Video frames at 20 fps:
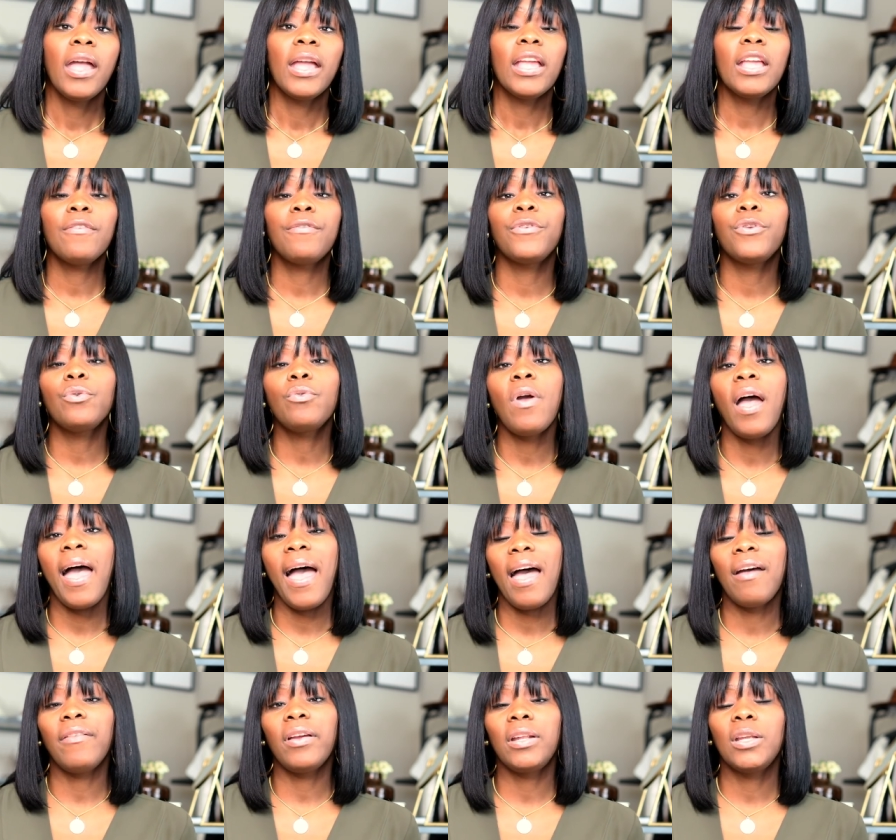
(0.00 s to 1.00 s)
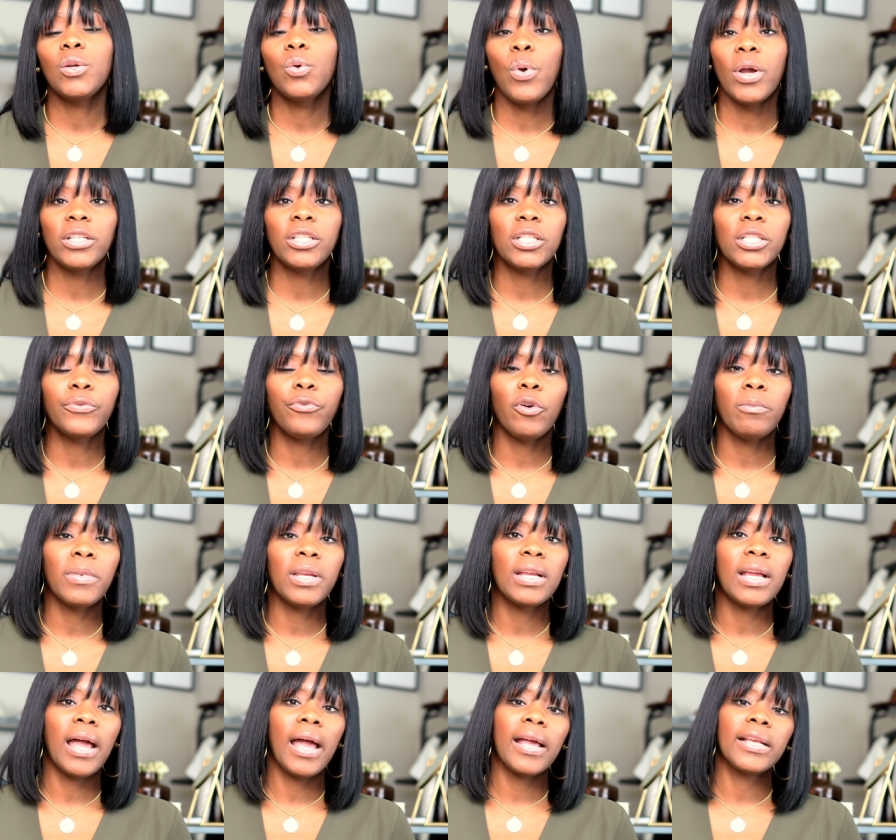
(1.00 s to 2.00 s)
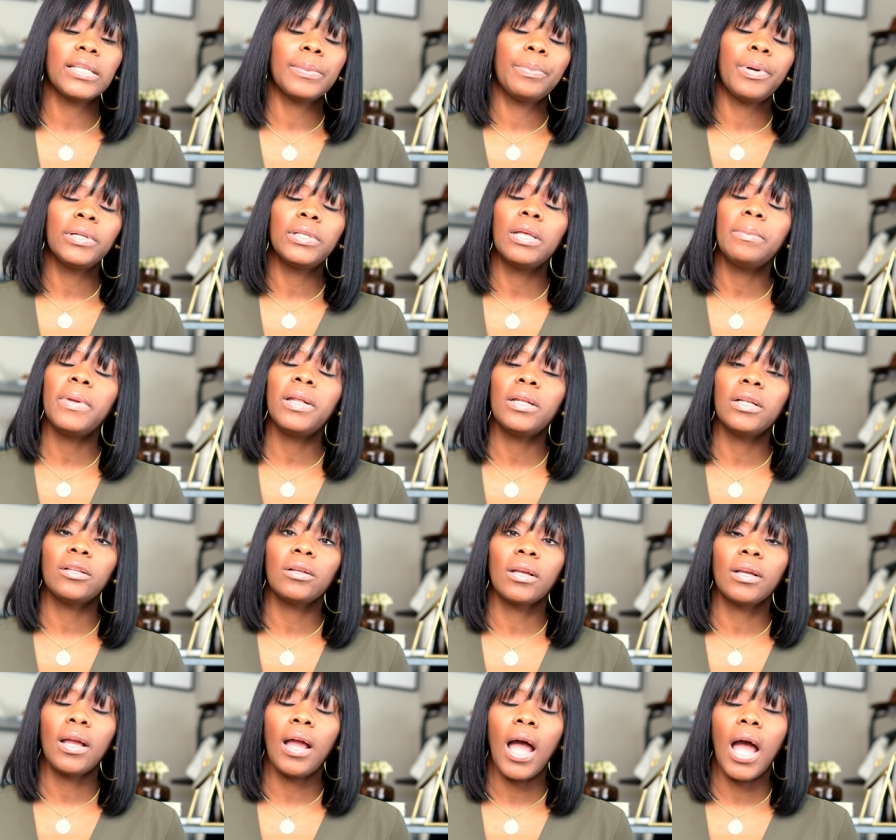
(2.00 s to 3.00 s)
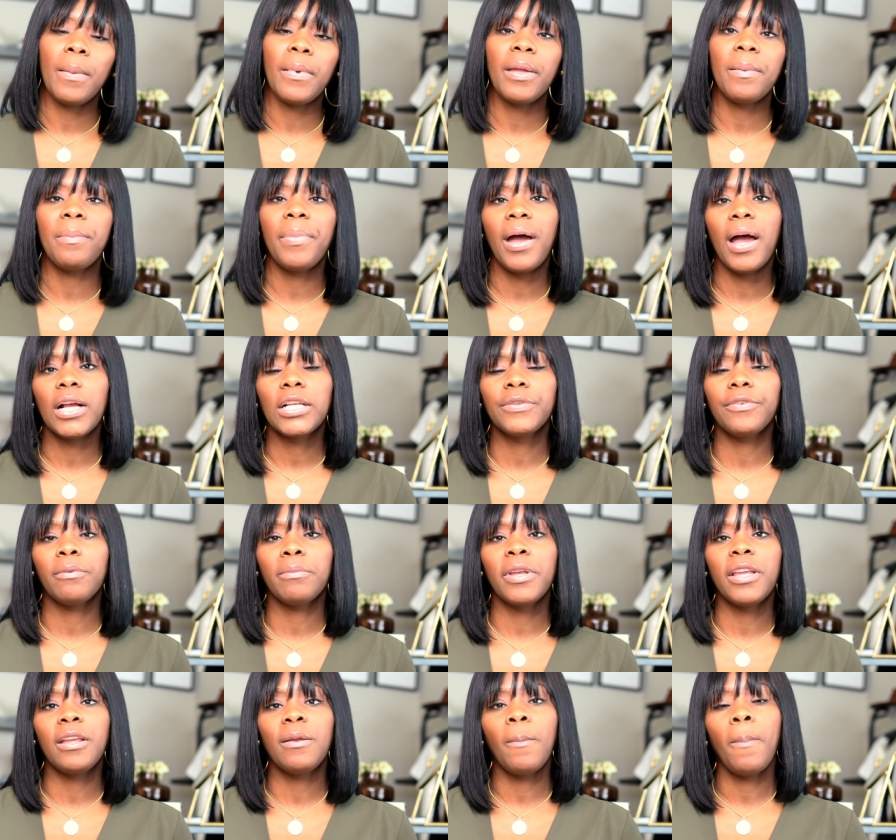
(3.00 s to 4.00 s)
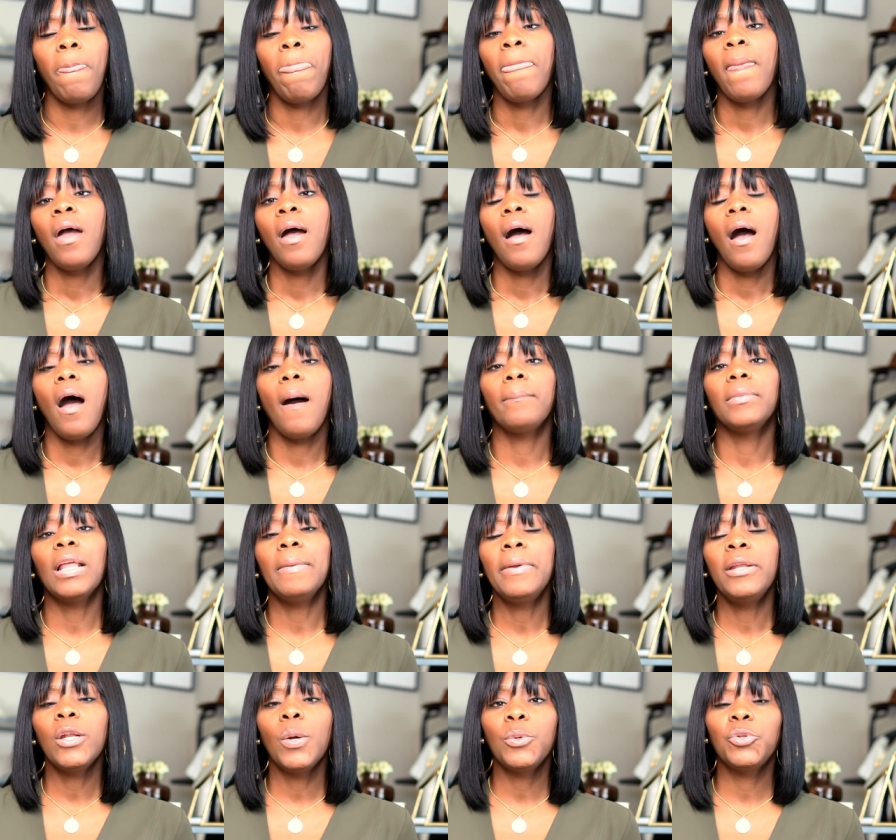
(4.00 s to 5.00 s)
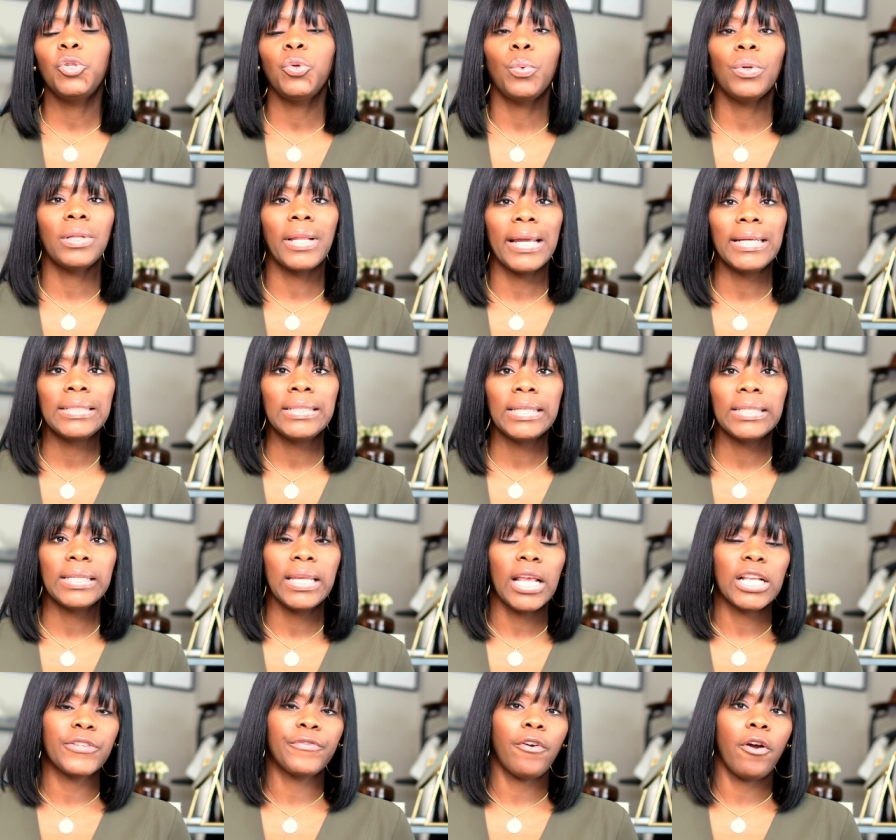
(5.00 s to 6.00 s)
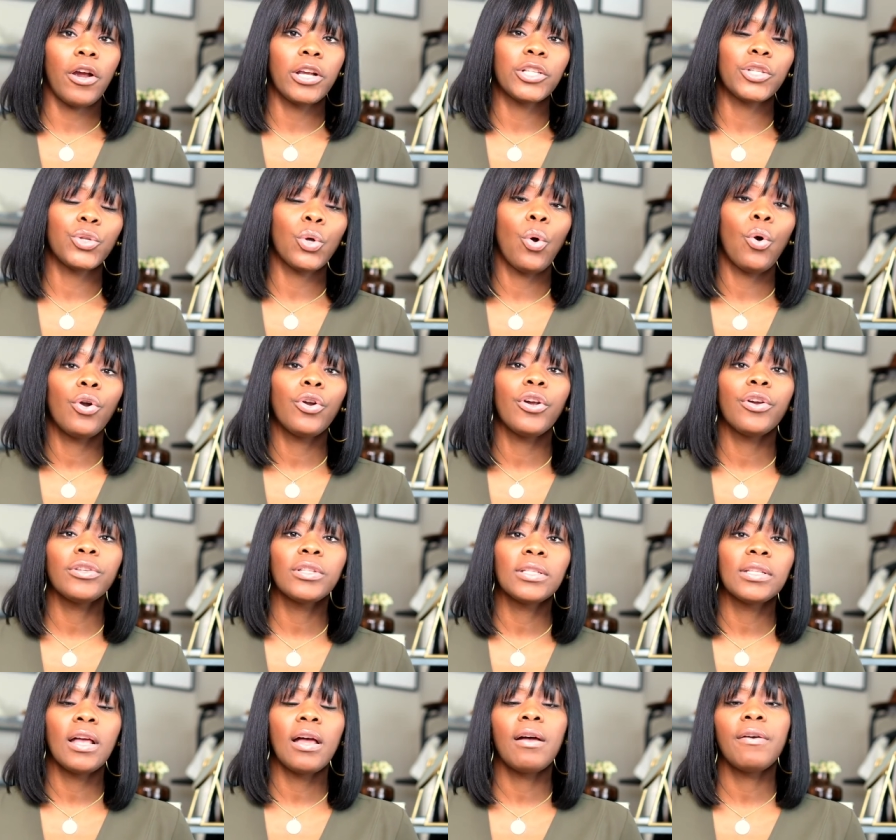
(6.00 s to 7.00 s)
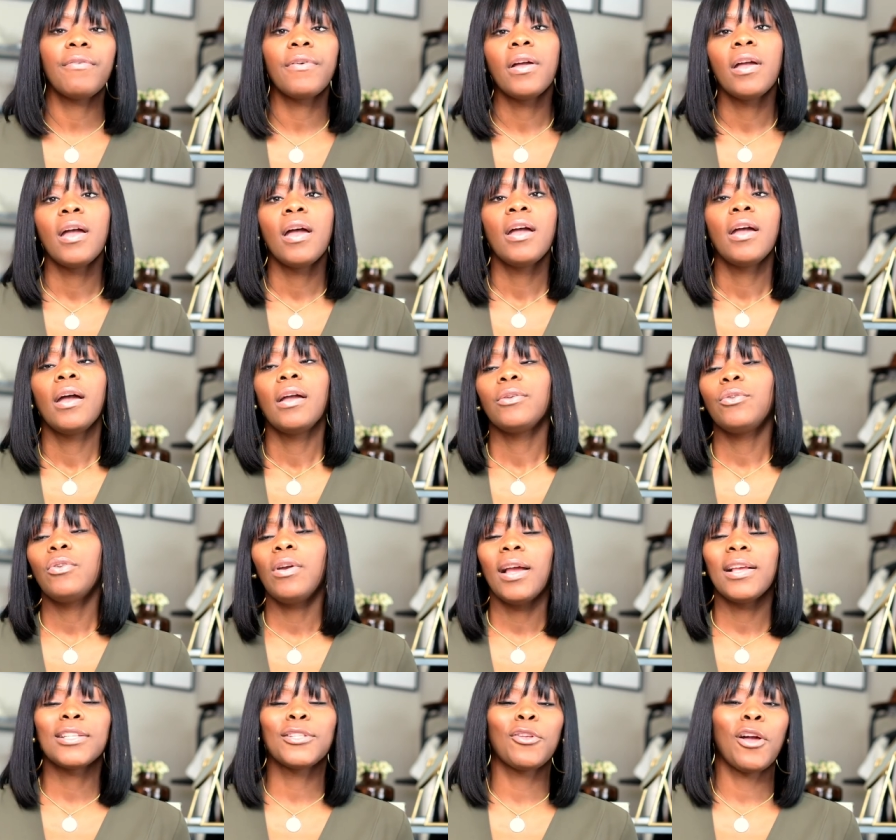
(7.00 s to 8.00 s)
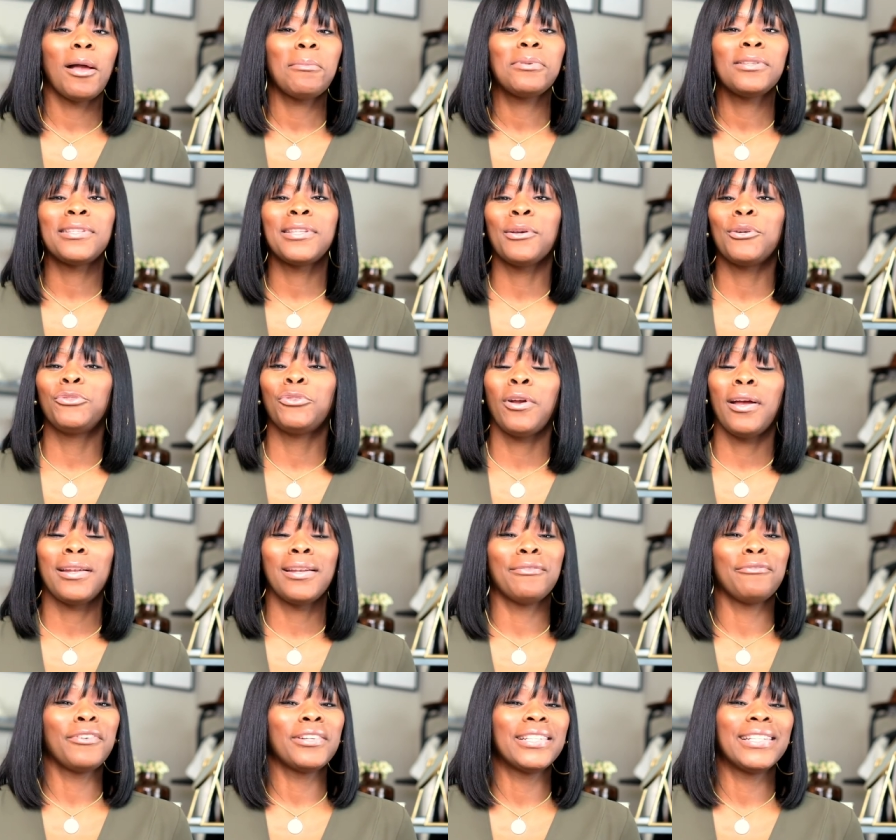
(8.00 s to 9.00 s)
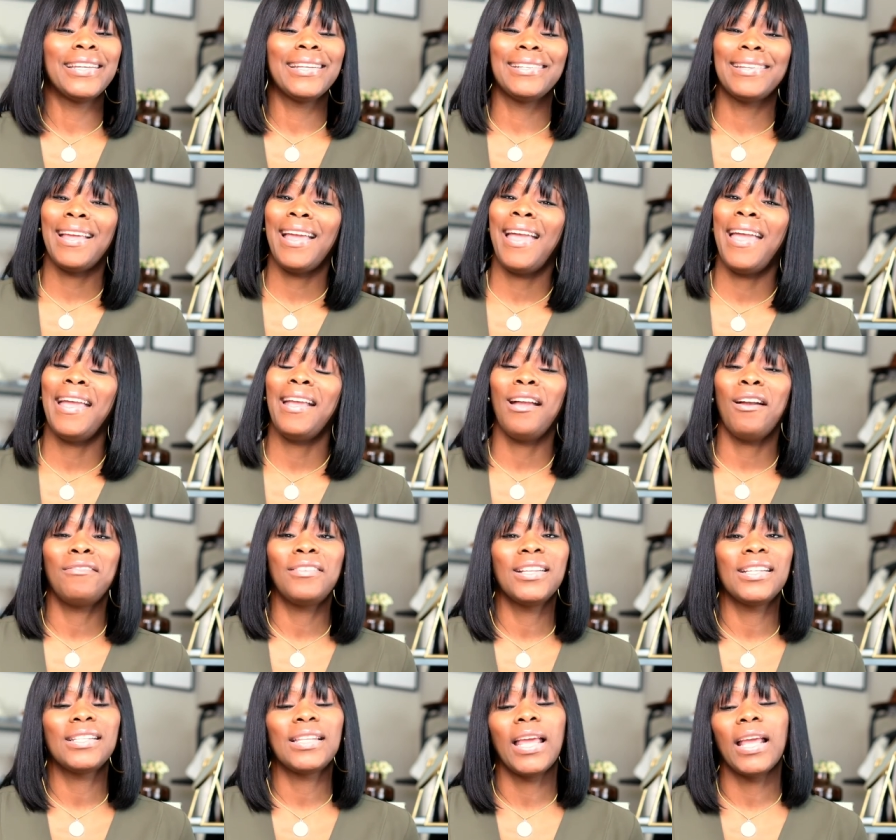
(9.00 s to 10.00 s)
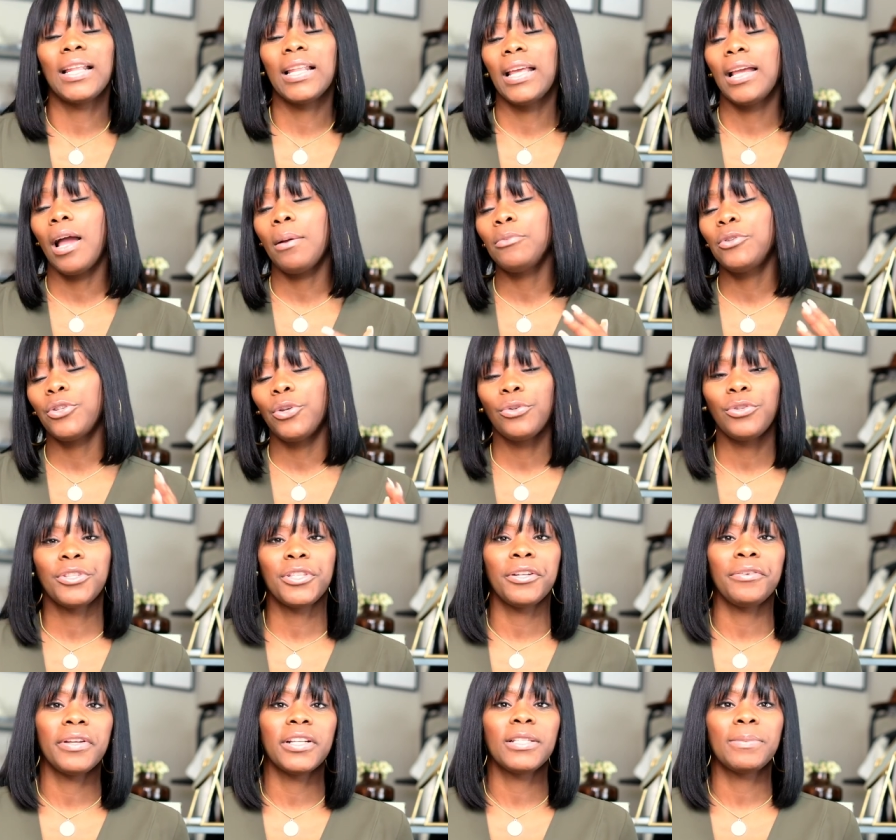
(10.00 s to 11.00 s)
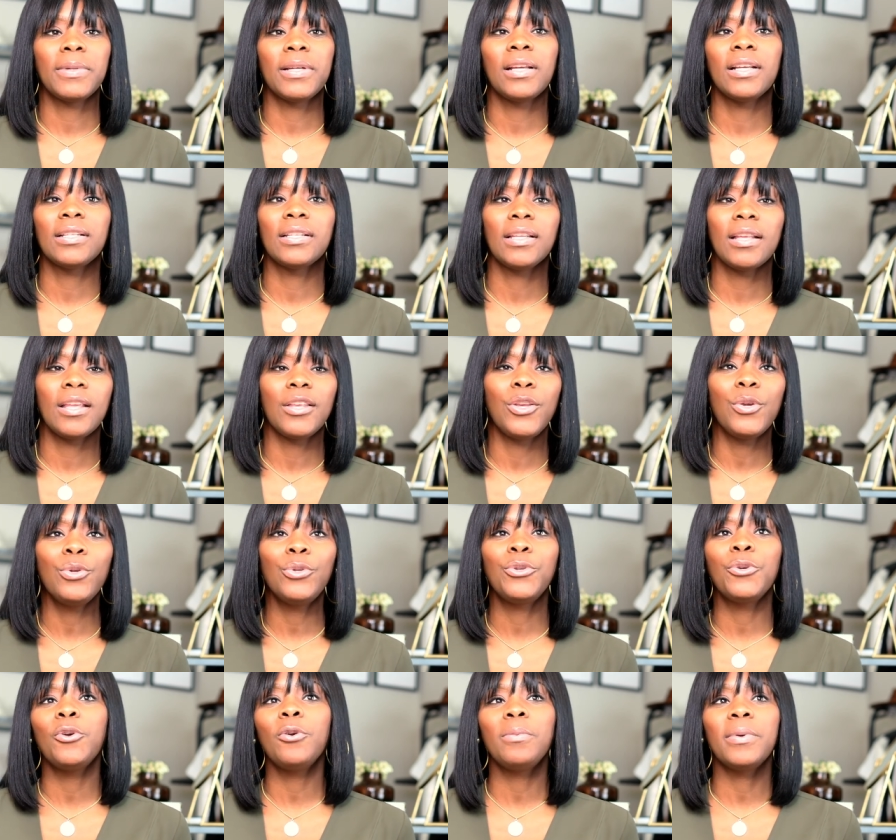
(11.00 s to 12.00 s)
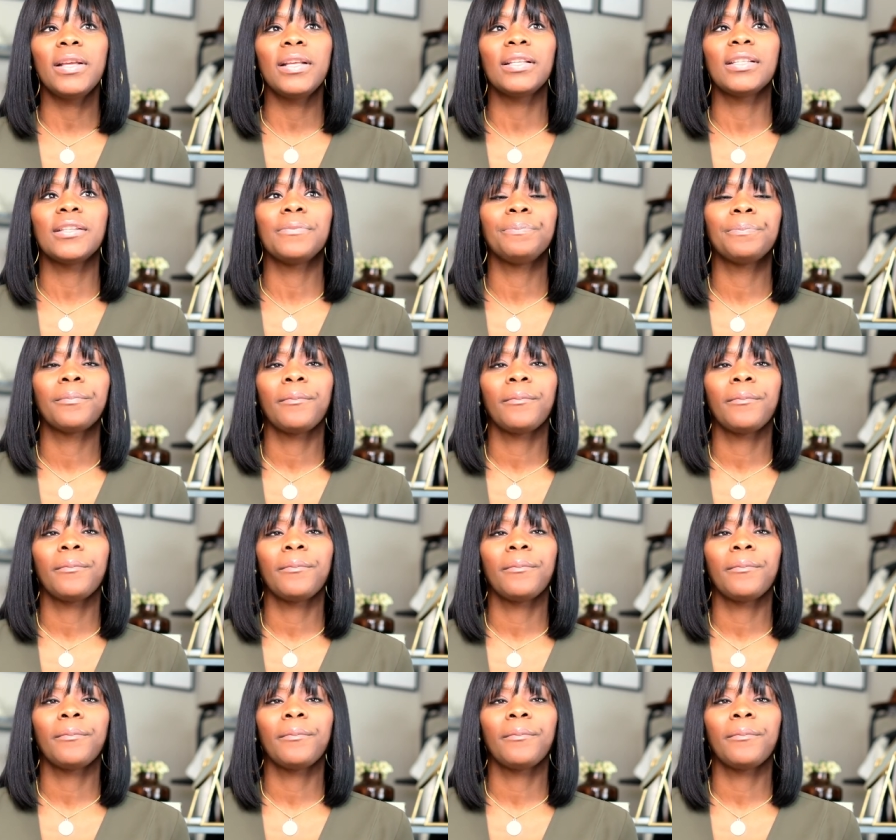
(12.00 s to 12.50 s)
If you have any questions for me, guys, put them in the comment box for me. Um, let me know what you would like to see as far as tall girl stuff. You guys know I'm still trying to really get the hang of this thing. Like, I'm so serious because YouTube is,